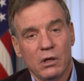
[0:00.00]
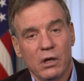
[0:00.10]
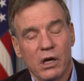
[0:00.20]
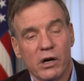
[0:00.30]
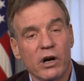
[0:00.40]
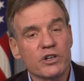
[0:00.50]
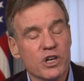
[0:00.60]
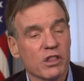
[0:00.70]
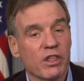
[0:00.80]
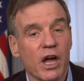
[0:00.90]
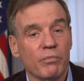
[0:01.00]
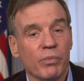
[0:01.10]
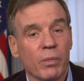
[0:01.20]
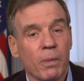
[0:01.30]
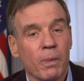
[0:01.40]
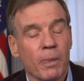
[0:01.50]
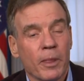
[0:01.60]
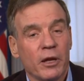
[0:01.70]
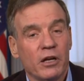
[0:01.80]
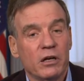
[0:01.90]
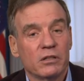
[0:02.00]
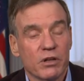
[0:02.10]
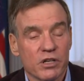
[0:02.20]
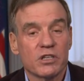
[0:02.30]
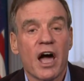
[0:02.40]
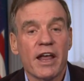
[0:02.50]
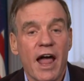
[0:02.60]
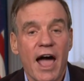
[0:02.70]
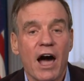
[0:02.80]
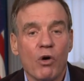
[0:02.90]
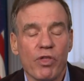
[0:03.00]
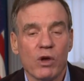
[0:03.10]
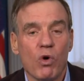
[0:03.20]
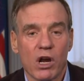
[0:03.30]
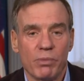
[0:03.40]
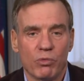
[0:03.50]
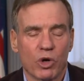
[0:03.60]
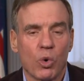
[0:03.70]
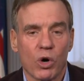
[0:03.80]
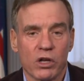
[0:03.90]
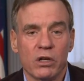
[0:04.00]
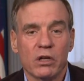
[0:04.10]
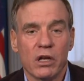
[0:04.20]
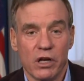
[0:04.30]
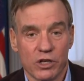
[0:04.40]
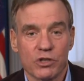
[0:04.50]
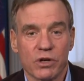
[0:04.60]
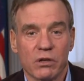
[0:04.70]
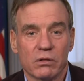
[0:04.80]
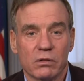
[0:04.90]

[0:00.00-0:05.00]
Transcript: and urging them to decide how they want to be recorded in history